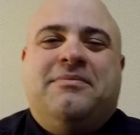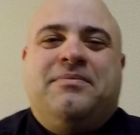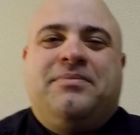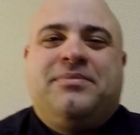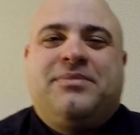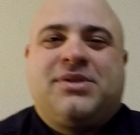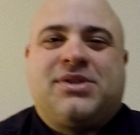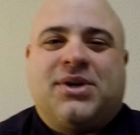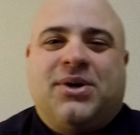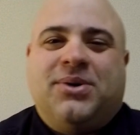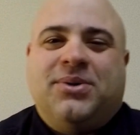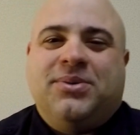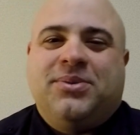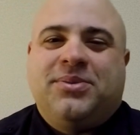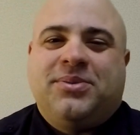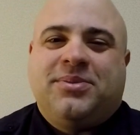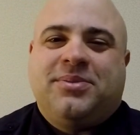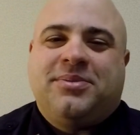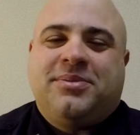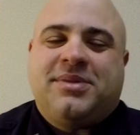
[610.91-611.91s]
So
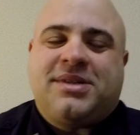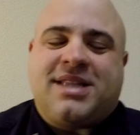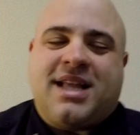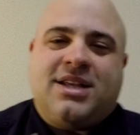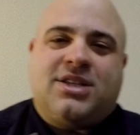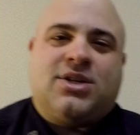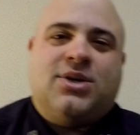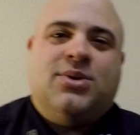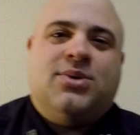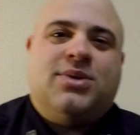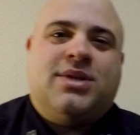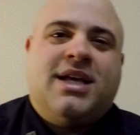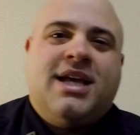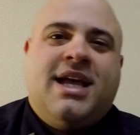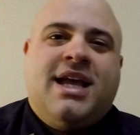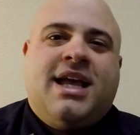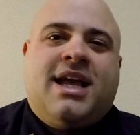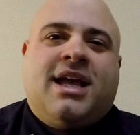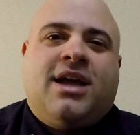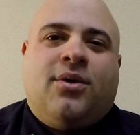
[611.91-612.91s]
stay tuned.
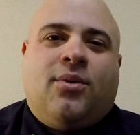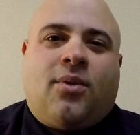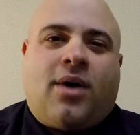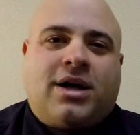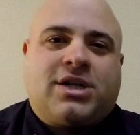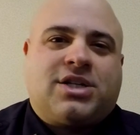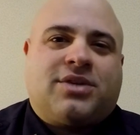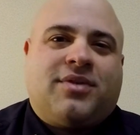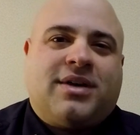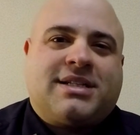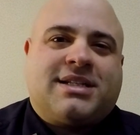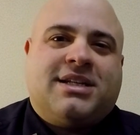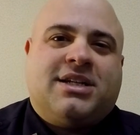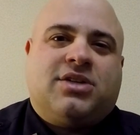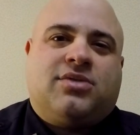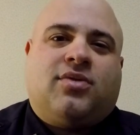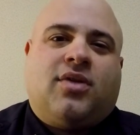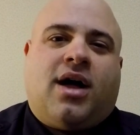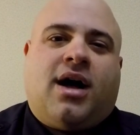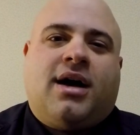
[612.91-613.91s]
Watch the rest of
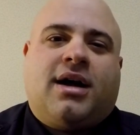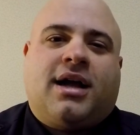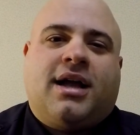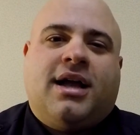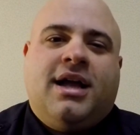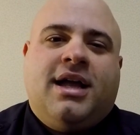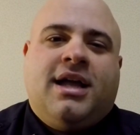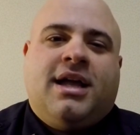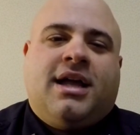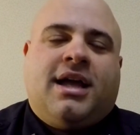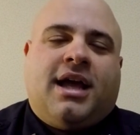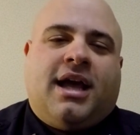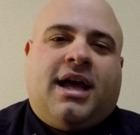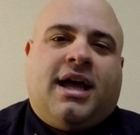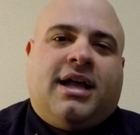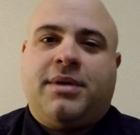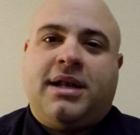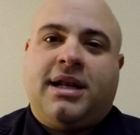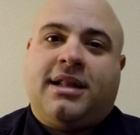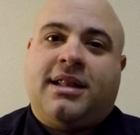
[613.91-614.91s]
this vlog, and
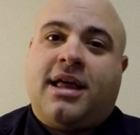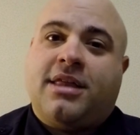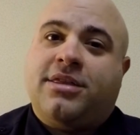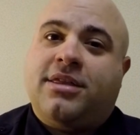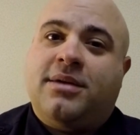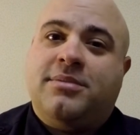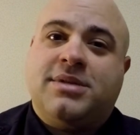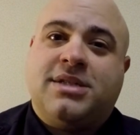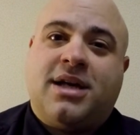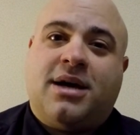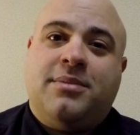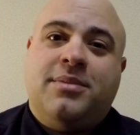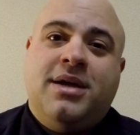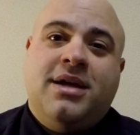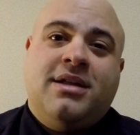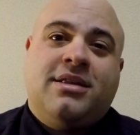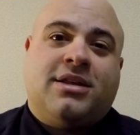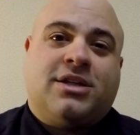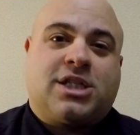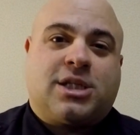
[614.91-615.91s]
hitting that thumbs
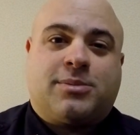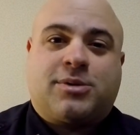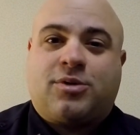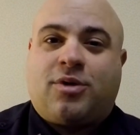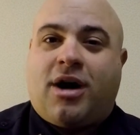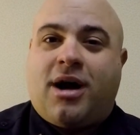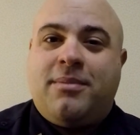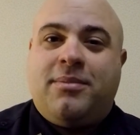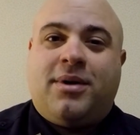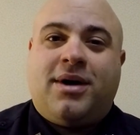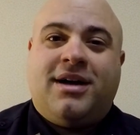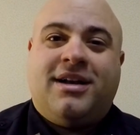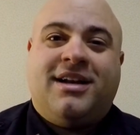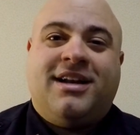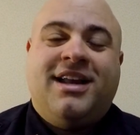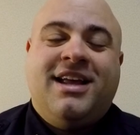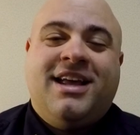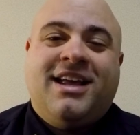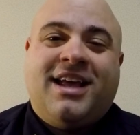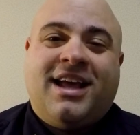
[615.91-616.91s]
up, the subscribe button,
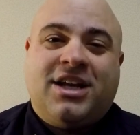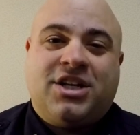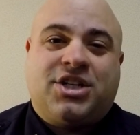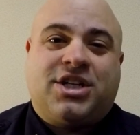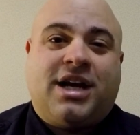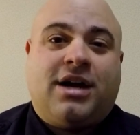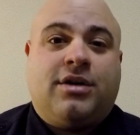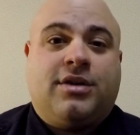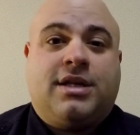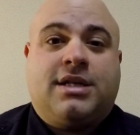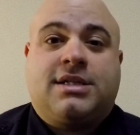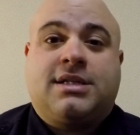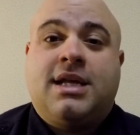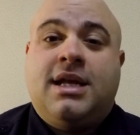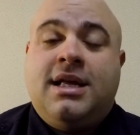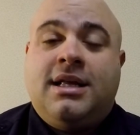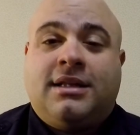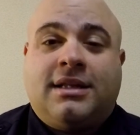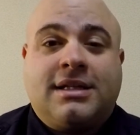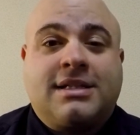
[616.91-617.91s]
and share this.
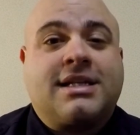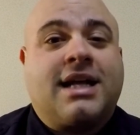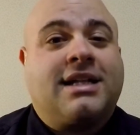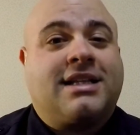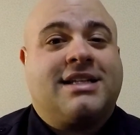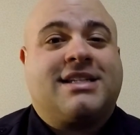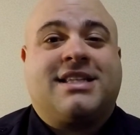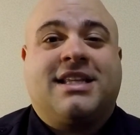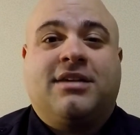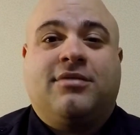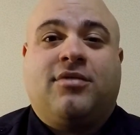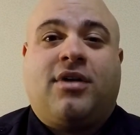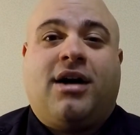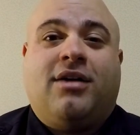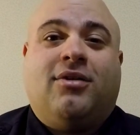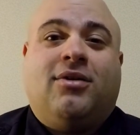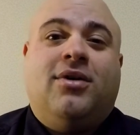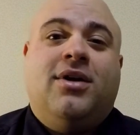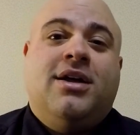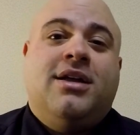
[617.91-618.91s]
Let's get this thing
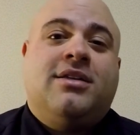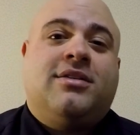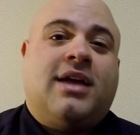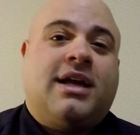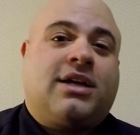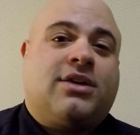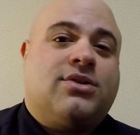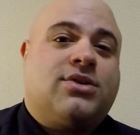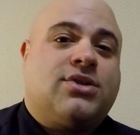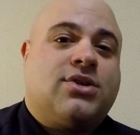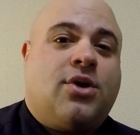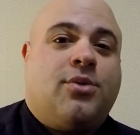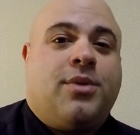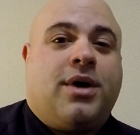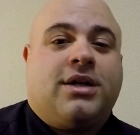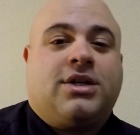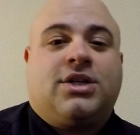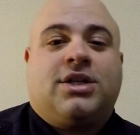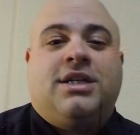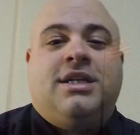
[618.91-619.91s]
viral. Thank you so
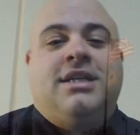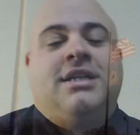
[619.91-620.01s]
much.